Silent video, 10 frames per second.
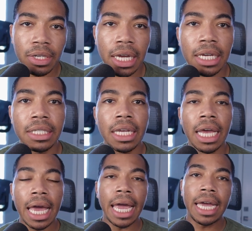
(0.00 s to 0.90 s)
days
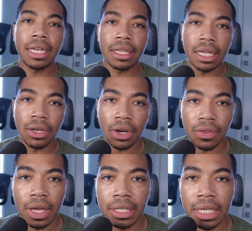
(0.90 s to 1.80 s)
and then look
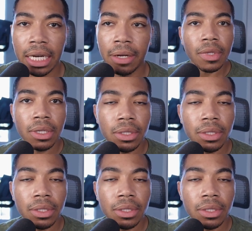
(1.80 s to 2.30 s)
at that data.